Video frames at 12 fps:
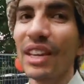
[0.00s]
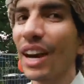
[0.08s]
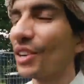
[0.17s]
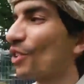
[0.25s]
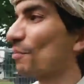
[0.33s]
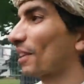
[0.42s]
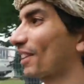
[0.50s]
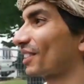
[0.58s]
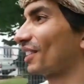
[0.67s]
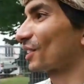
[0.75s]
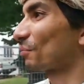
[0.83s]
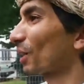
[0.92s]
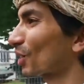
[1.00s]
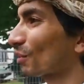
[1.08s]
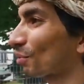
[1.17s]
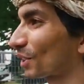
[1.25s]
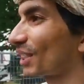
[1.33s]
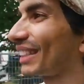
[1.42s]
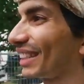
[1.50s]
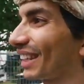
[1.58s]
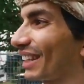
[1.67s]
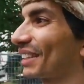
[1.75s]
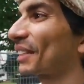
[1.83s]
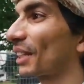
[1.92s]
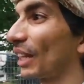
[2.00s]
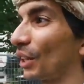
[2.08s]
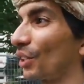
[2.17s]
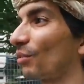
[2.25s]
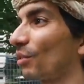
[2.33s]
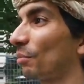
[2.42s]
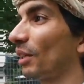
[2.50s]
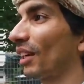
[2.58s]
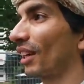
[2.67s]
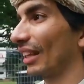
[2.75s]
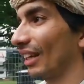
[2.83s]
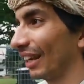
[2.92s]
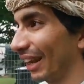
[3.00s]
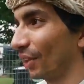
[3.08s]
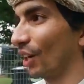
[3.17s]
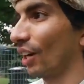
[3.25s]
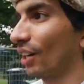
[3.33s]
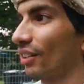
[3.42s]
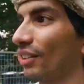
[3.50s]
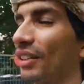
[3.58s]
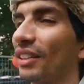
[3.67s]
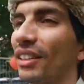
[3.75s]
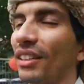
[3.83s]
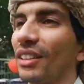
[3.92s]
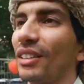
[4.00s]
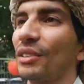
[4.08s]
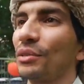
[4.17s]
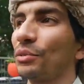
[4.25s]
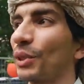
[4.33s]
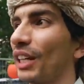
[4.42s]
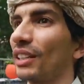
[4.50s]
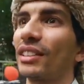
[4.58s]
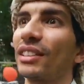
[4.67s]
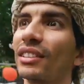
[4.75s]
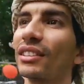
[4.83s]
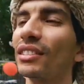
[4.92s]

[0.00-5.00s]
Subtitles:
Yeah, I know, but it's much simpler to see that this is another human being than another race.